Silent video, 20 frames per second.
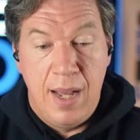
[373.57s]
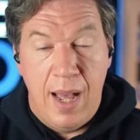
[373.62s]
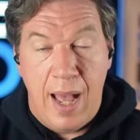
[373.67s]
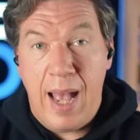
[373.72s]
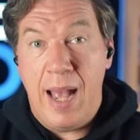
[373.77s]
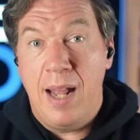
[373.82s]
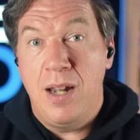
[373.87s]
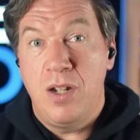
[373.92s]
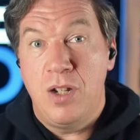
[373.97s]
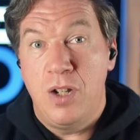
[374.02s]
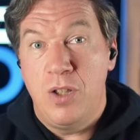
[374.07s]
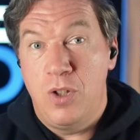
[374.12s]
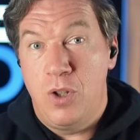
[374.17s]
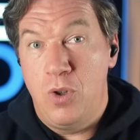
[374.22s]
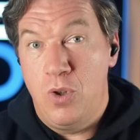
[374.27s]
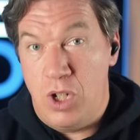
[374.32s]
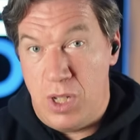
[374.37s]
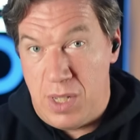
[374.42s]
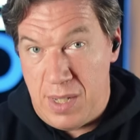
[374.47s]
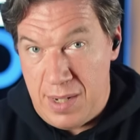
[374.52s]
and to
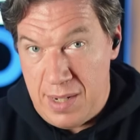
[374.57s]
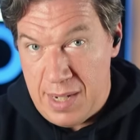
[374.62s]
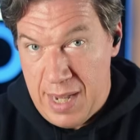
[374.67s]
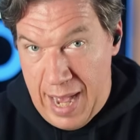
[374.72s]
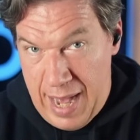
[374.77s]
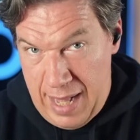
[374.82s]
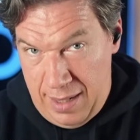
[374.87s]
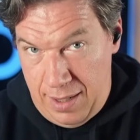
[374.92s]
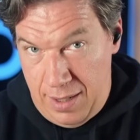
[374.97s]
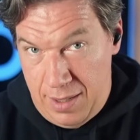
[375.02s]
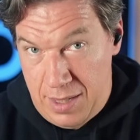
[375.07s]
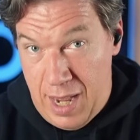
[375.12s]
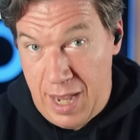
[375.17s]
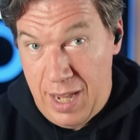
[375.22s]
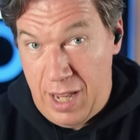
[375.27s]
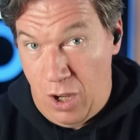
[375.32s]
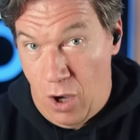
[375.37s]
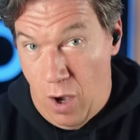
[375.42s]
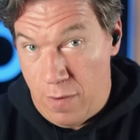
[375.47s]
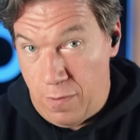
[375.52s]
Jacinta Allan
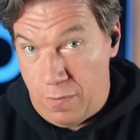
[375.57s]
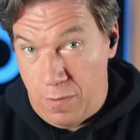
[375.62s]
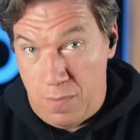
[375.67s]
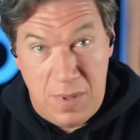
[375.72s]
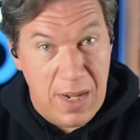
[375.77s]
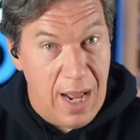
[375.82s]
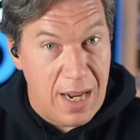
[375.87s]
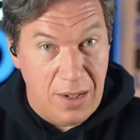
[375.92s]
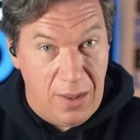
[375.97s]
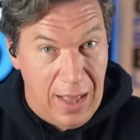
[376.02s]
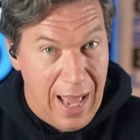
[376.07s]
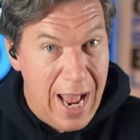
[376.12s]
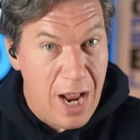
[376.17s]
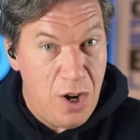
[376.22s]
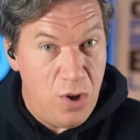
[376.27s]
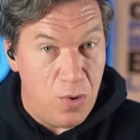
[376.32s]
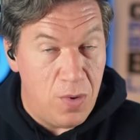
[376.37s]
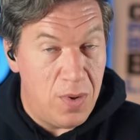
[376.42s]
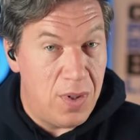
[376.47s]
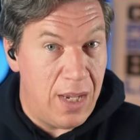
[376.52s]
taking over from Daniel
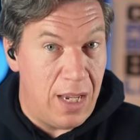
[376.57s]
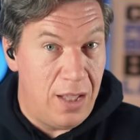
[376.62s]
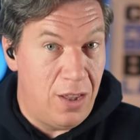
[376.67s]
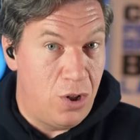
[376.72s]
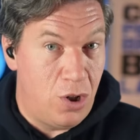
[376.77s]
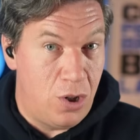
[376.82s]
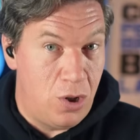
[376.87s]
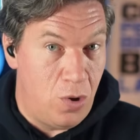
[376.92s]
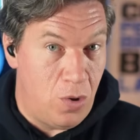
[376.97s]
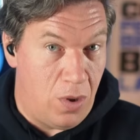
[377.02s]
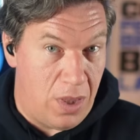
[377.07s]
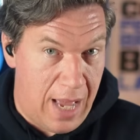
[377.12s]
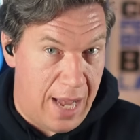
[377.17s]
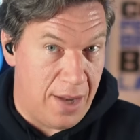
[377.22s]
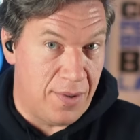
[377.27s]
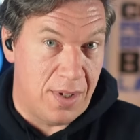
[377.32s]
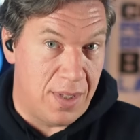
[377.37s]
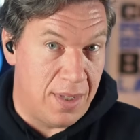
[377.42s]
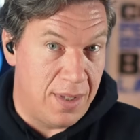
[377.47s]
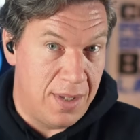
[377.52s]
Andrews in the
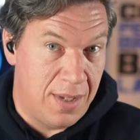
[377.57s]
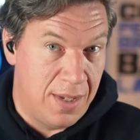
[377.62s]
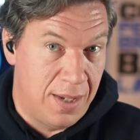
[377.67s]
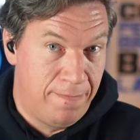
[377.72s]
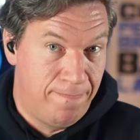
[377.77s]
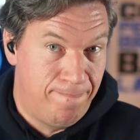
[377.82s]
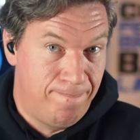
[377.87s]
2020s.